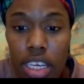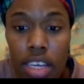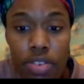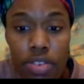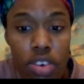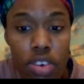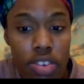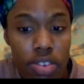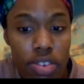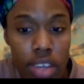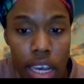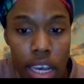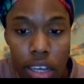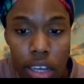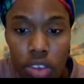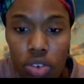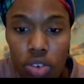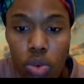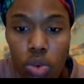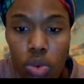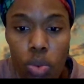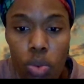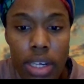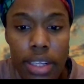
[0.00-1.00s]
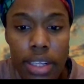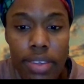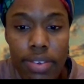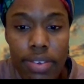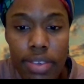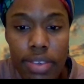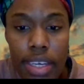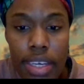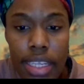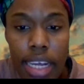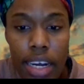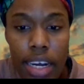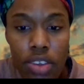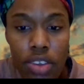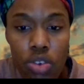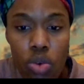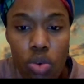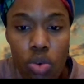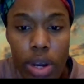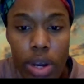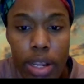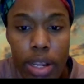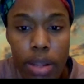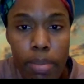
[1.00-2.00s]
even sexual sin
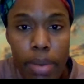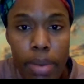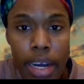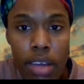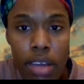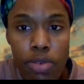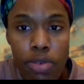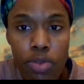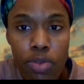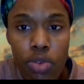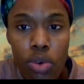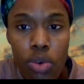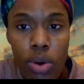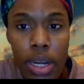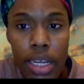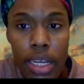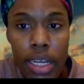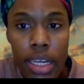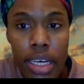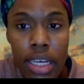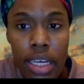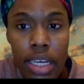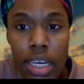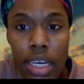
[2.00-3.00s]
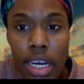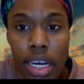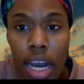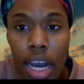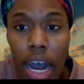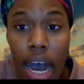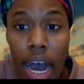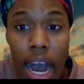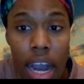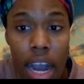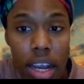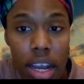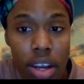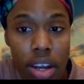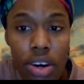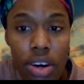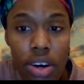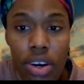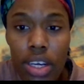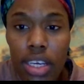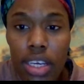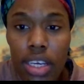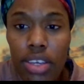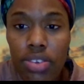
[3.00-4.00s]
as well, my friend
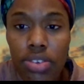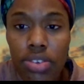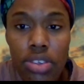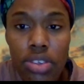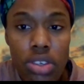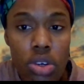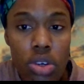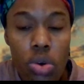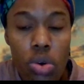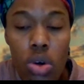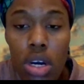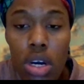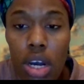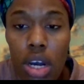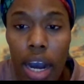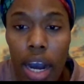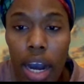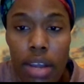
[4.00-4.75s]
anger issue,